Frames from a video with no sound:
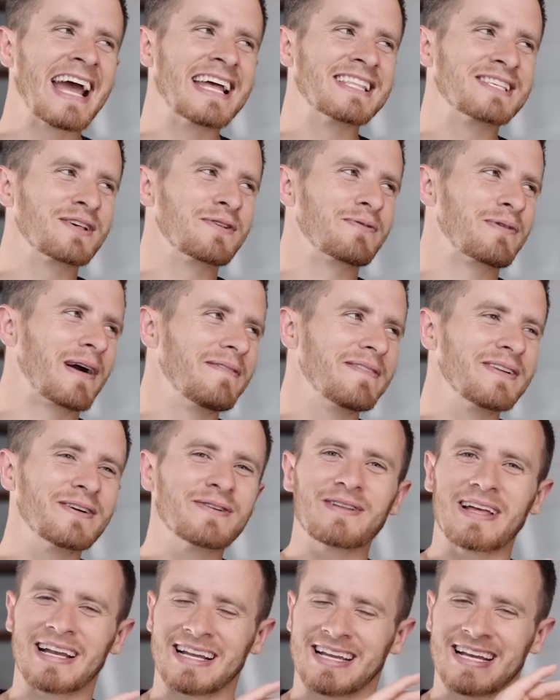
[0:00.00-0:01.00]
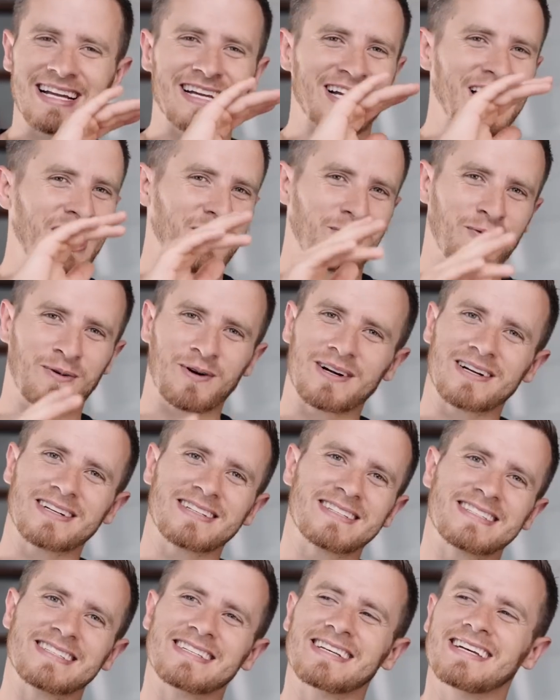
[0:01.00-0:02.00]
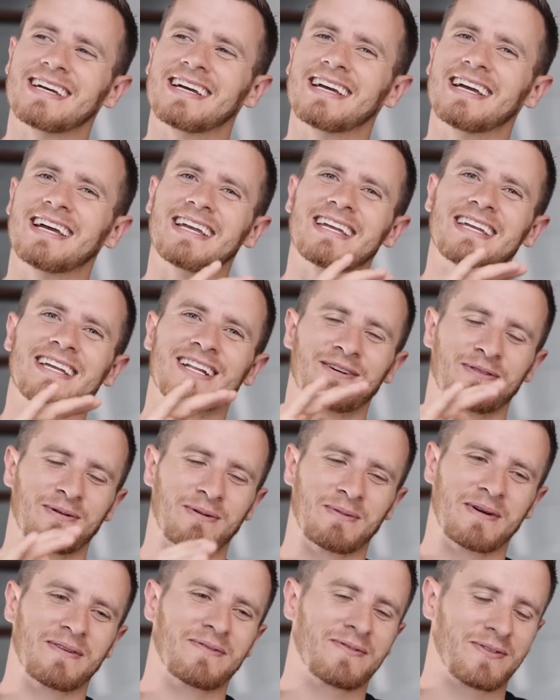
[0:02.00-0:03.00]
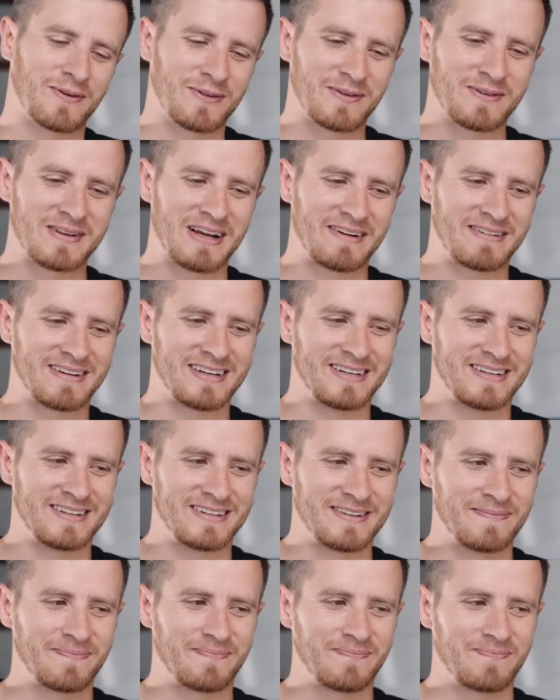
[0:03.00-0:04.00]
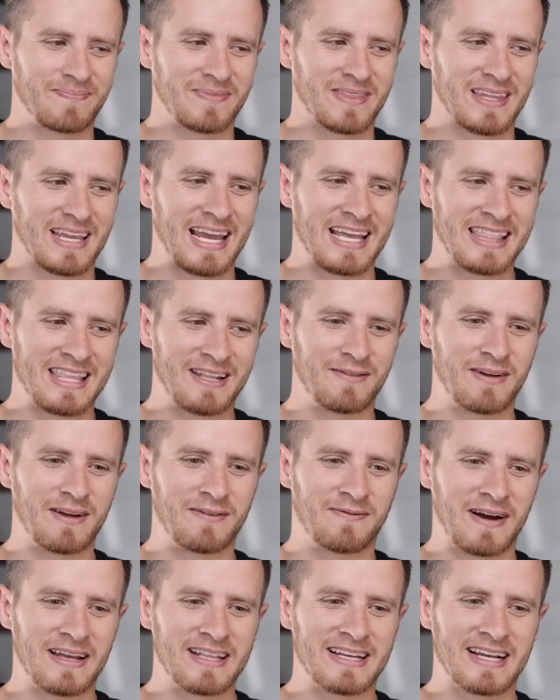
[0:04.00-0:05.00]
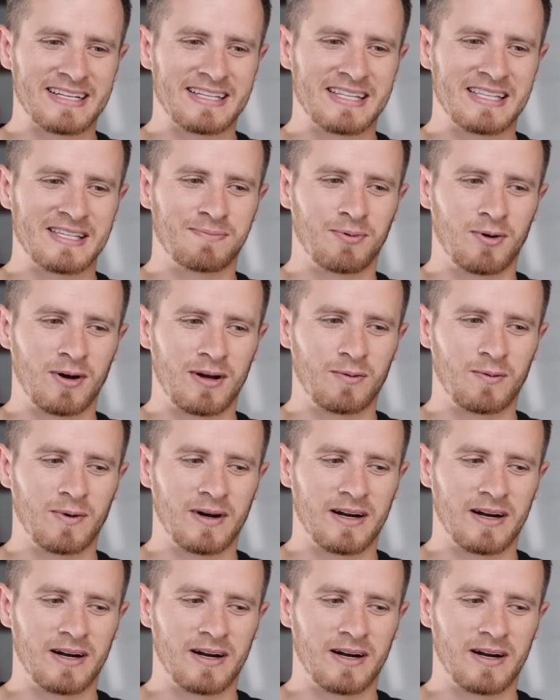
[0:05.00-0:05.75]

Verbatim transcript: And so the revenue, like it got worse. You know, we went further downhill. And then it finally got to this point